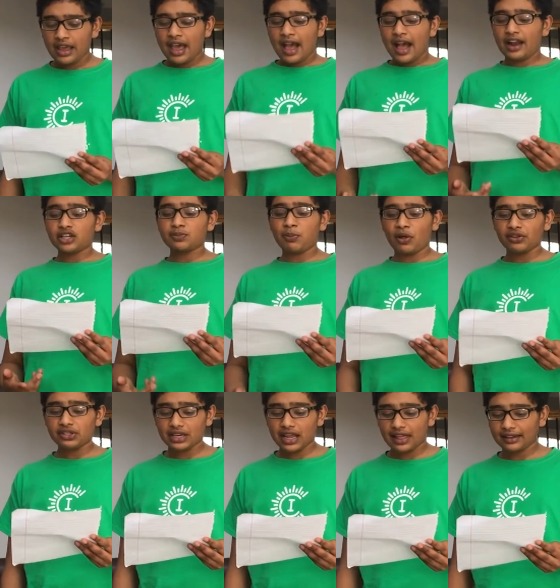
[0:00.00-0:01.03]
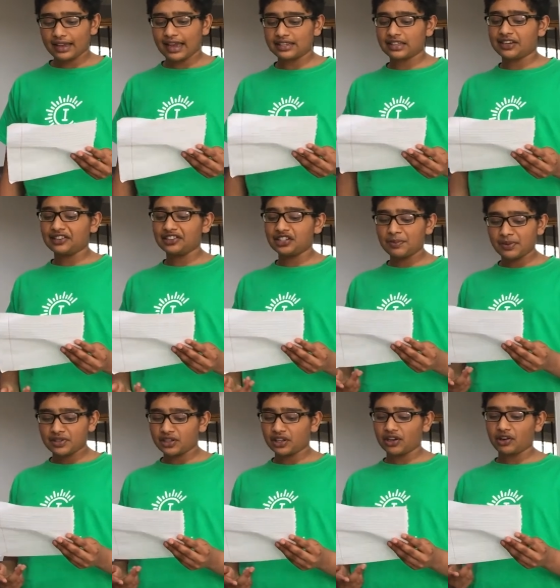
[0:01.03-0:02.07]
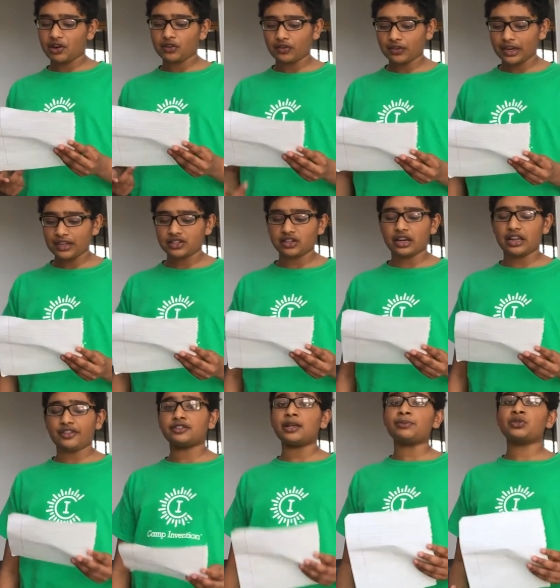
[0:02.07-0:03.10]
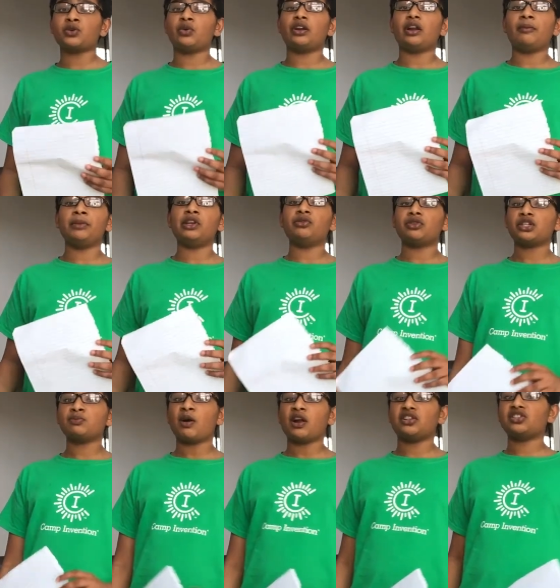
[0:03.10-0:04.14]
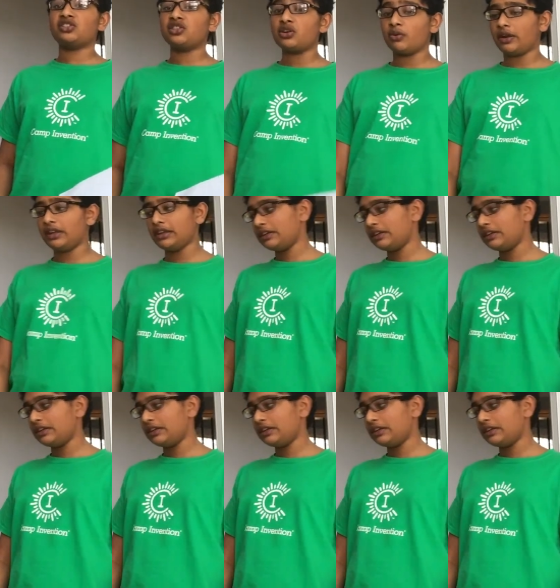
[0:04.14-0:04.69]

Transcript: How does polysialic acid contribute to the growth of cancer and the subsequent immune response to it?